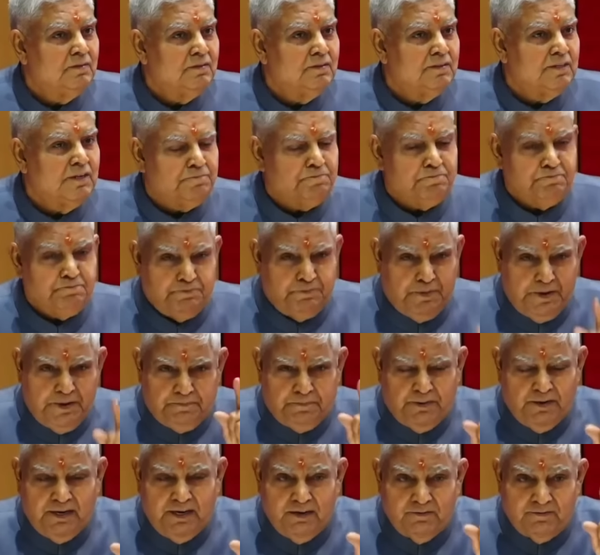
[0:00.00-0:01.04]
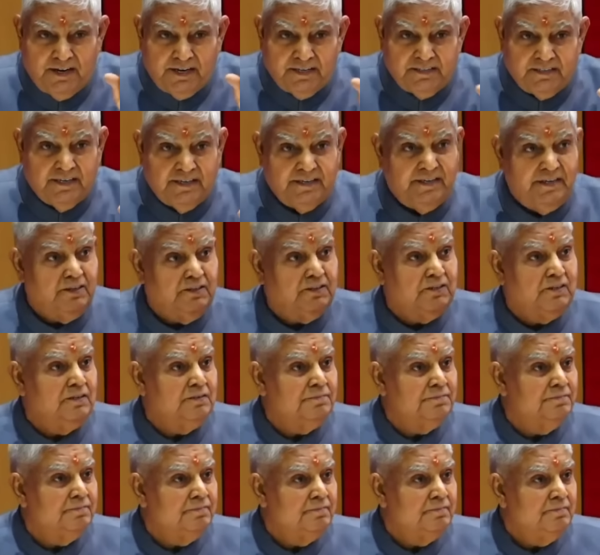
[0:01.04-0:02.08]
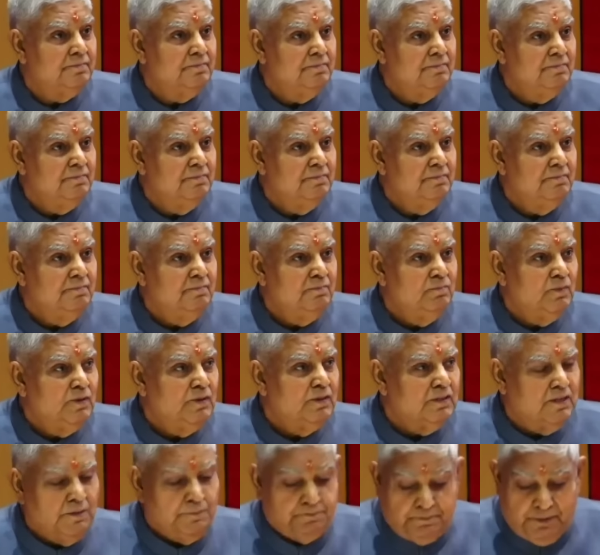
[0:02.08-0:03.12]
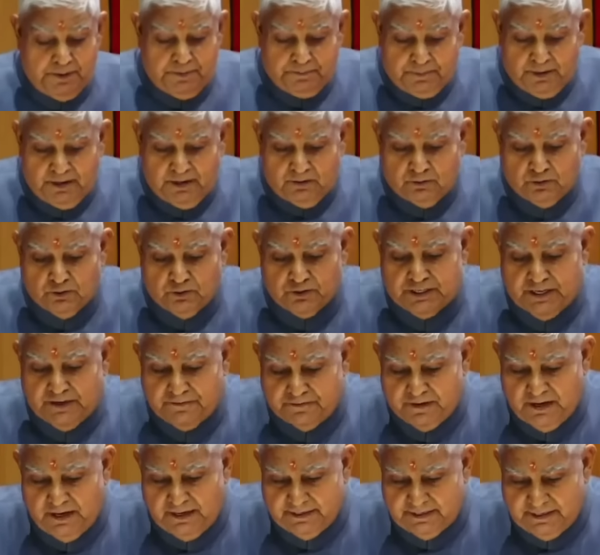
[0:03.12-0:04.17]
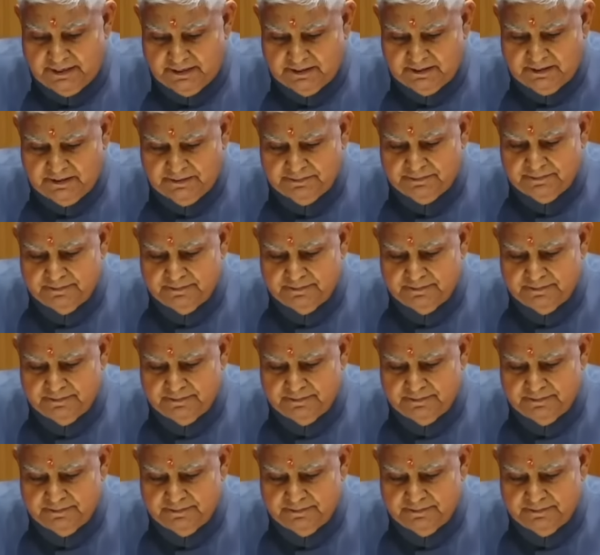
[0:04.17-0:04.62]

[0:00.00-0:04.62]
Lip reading: The people have undone it. The people have to safeguard it.